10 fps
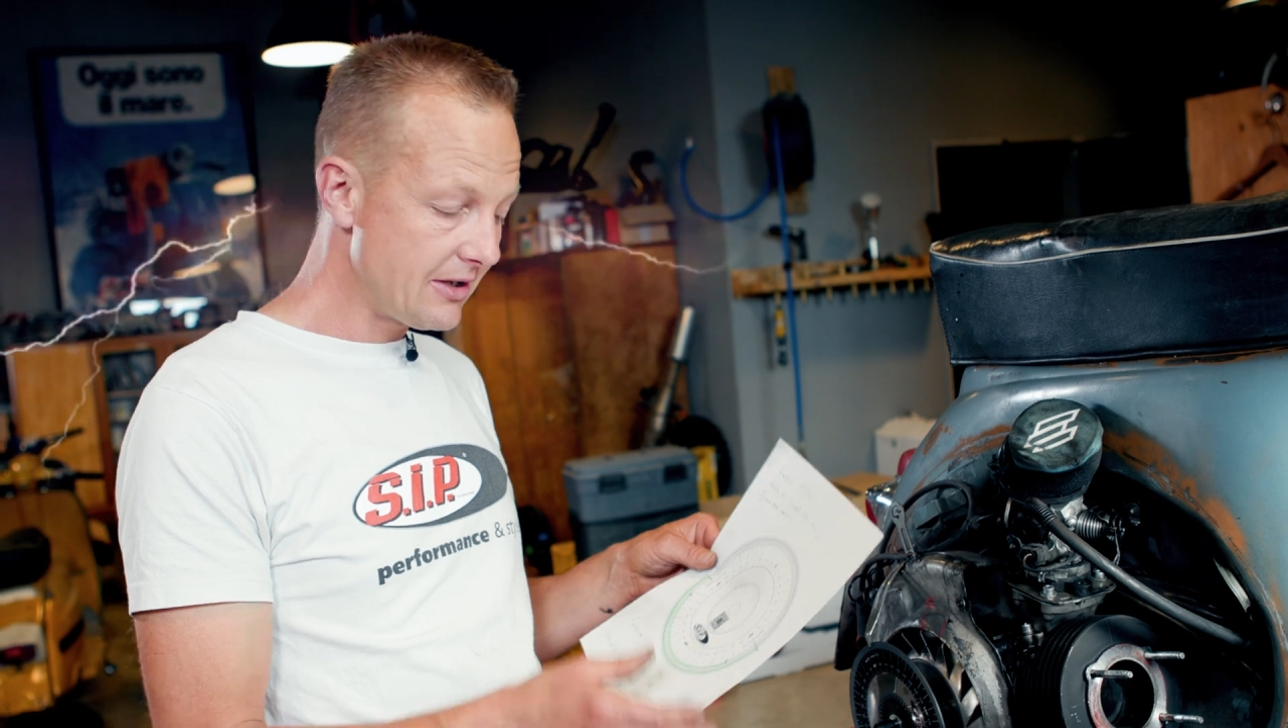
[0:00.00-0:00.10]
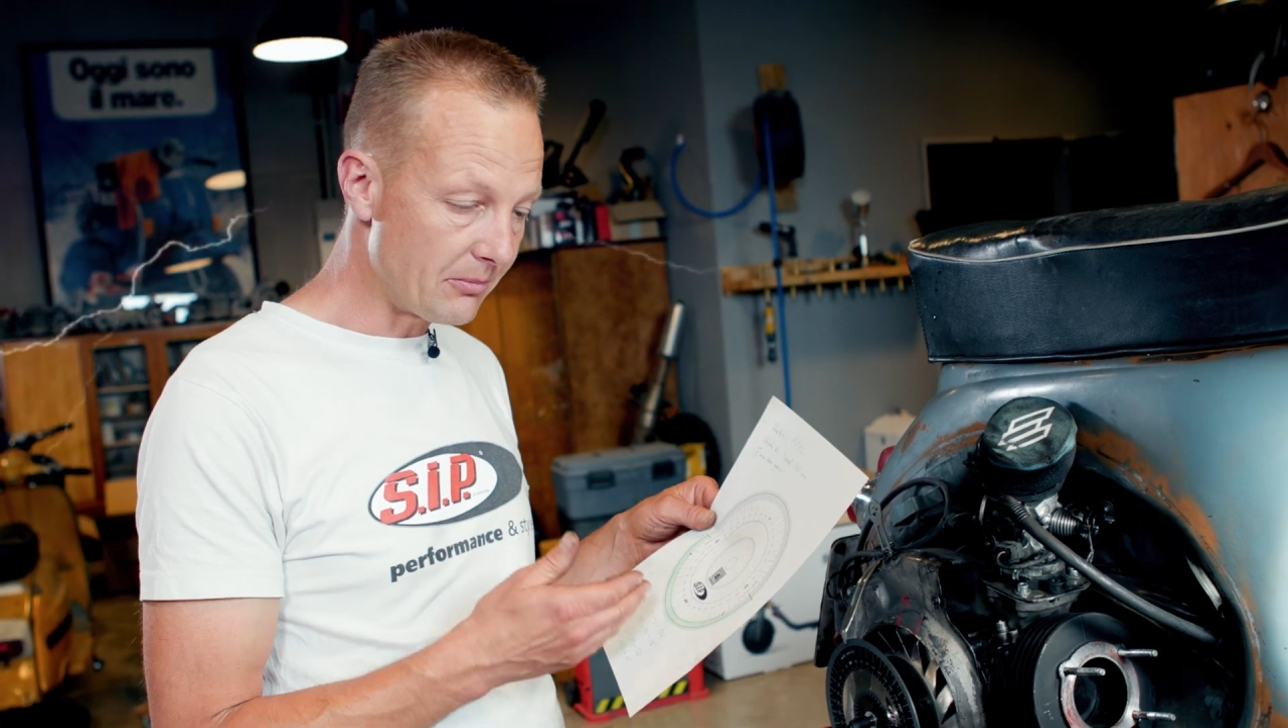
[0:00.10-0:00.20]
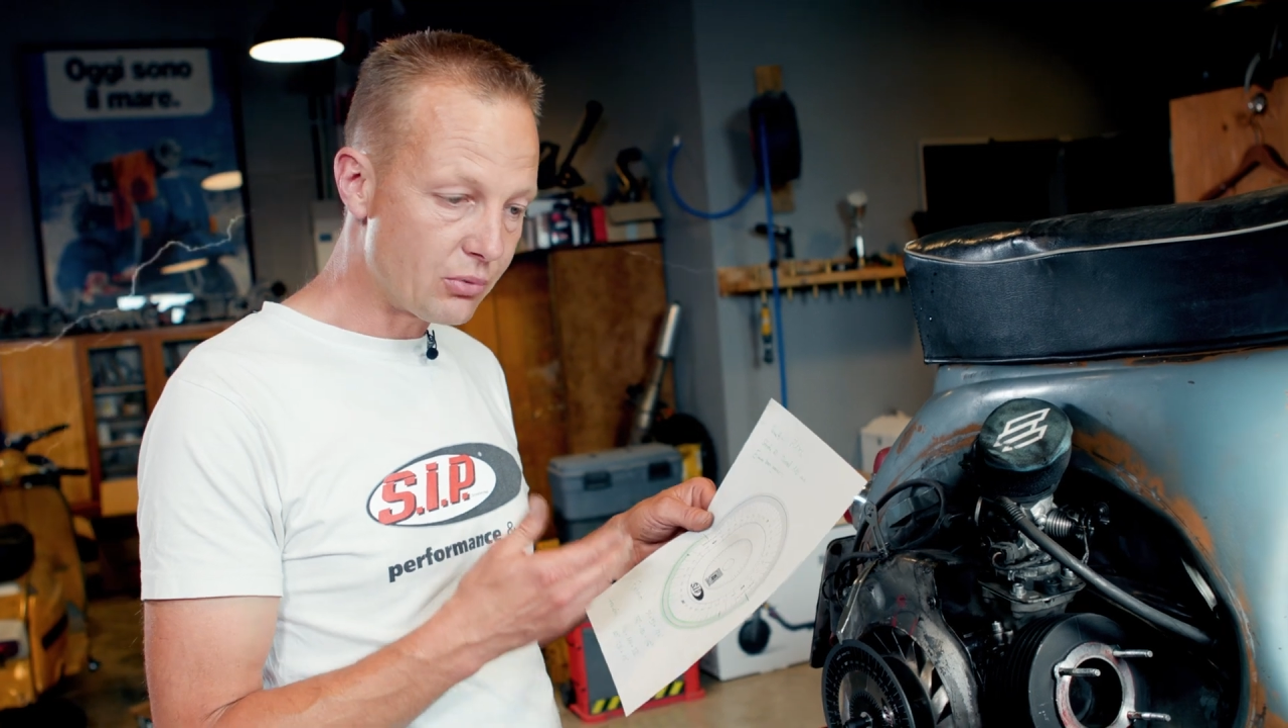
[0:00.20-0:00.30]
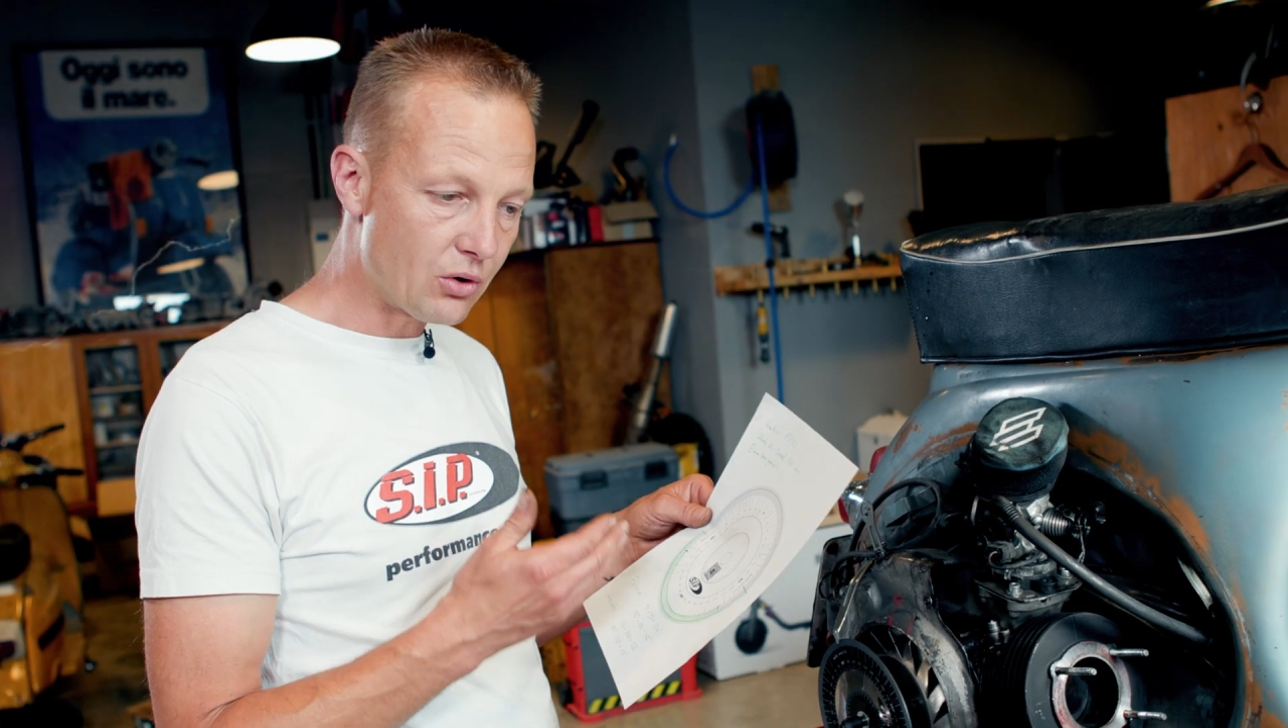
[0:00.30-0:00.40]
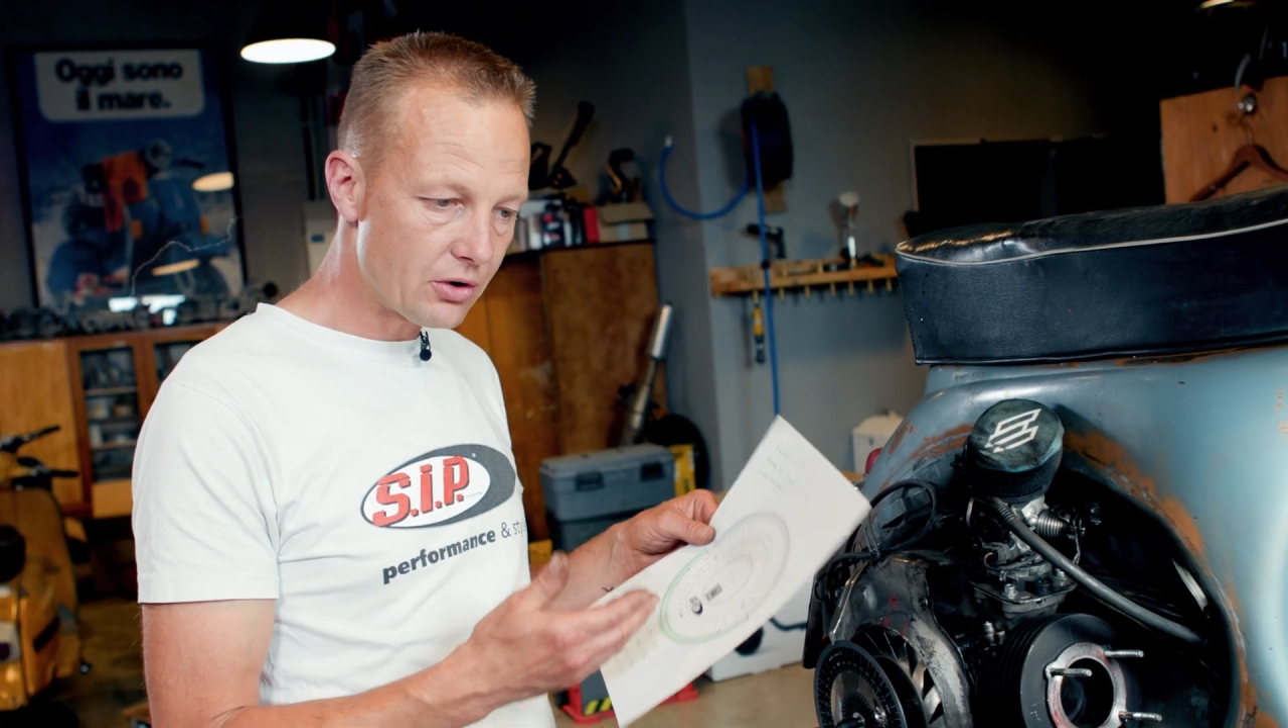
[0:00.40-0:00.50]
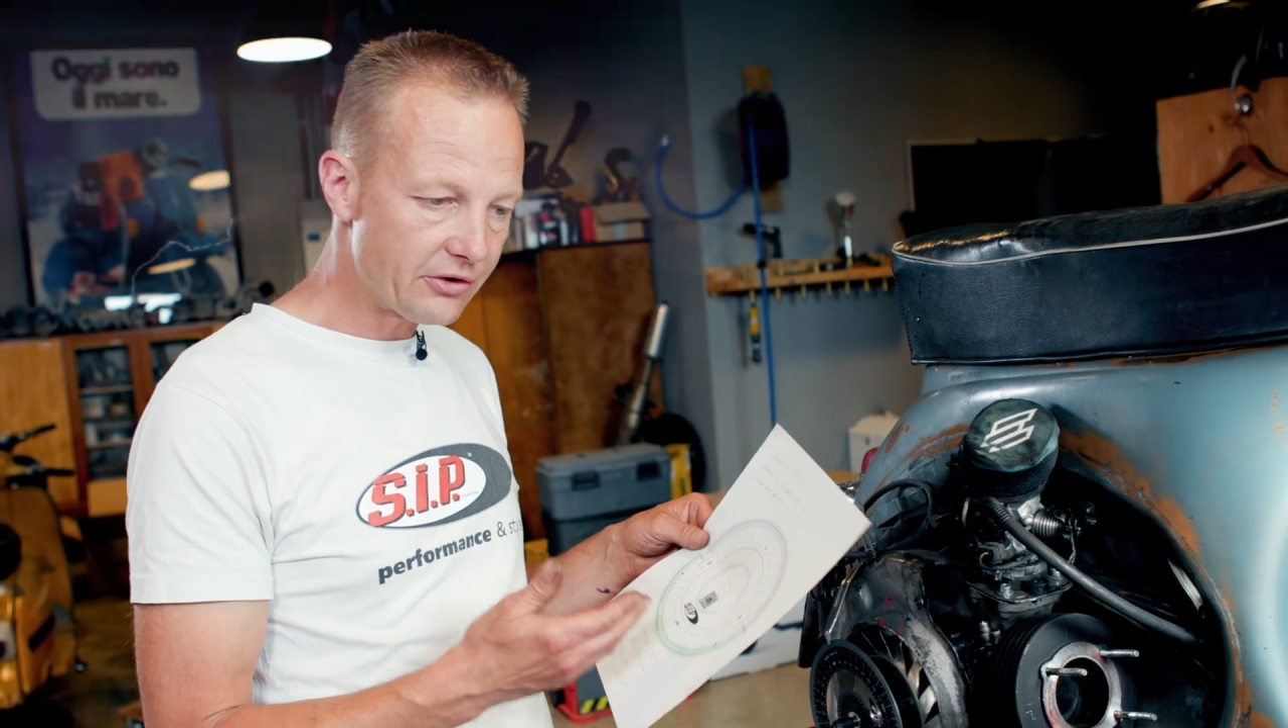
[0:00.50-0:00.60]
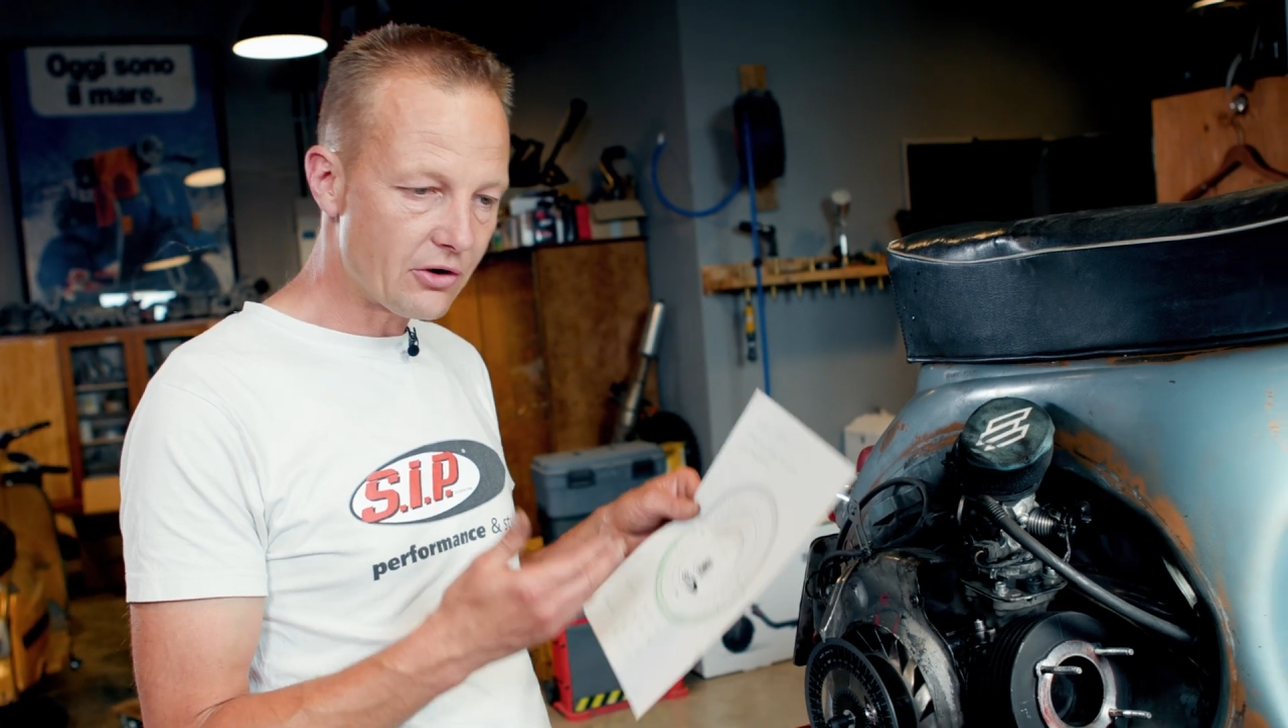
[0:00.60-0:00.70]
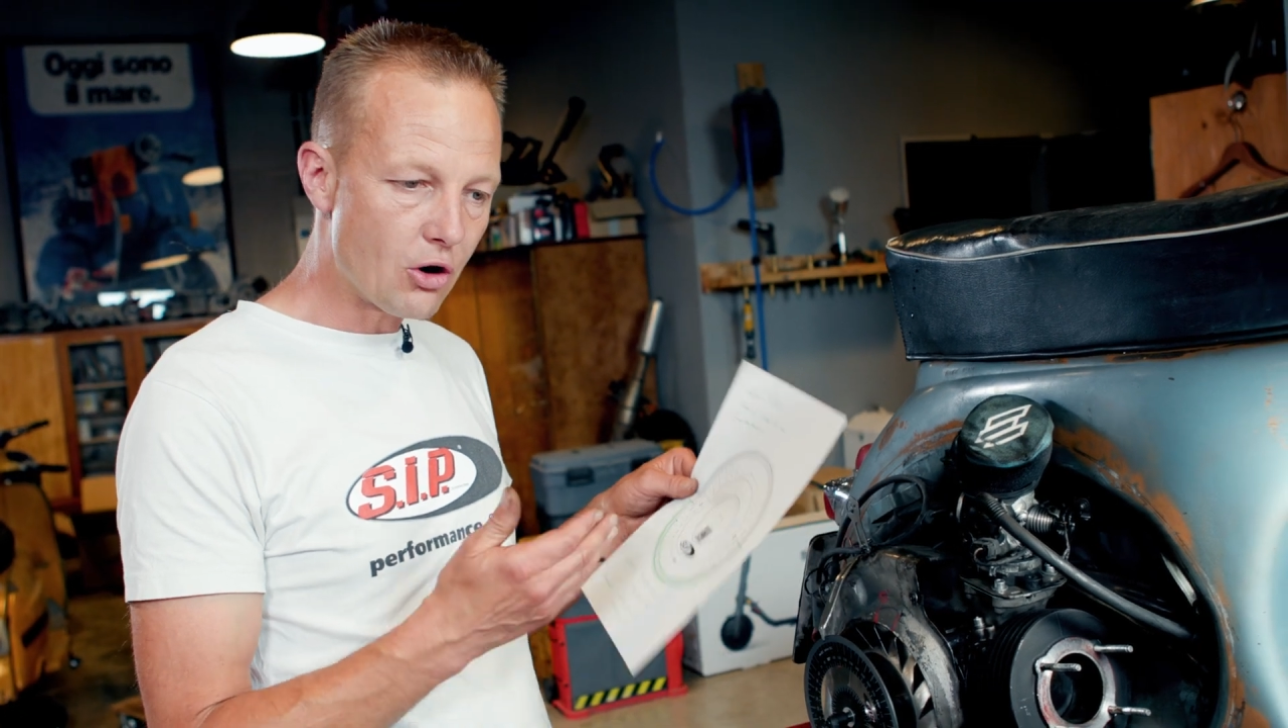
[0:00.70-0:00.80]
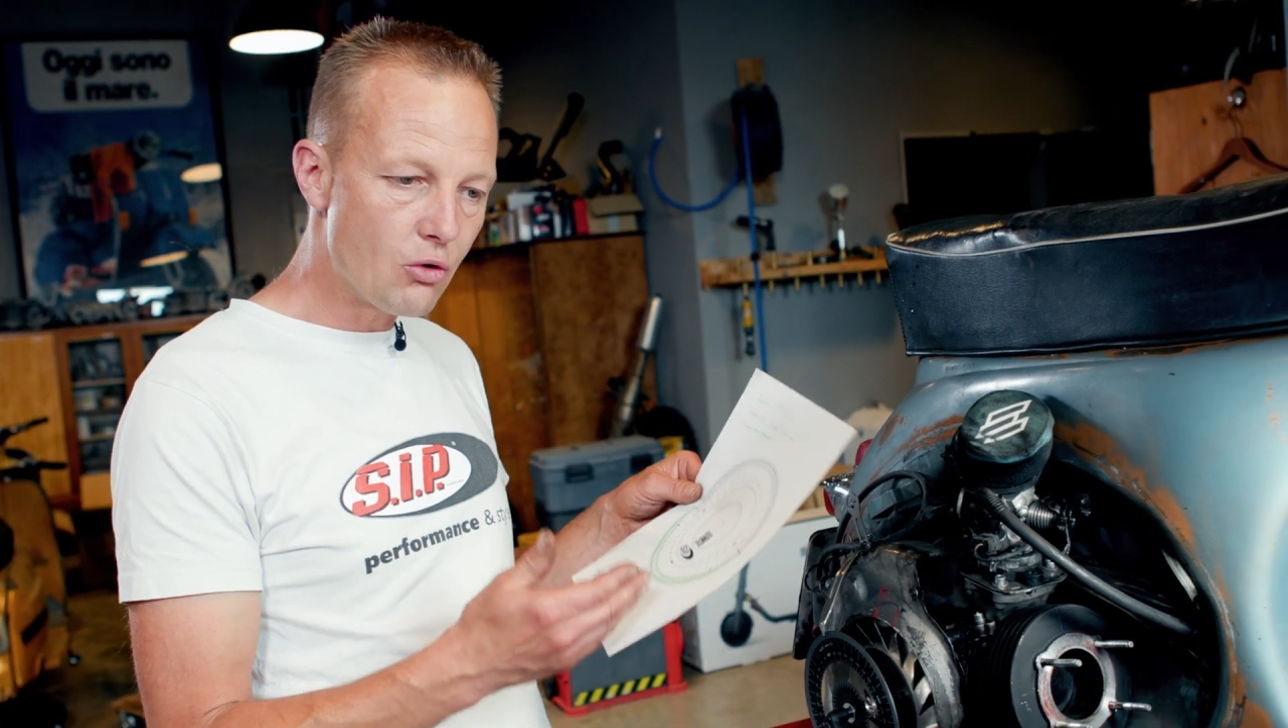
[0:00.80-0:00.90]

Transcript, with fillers: the port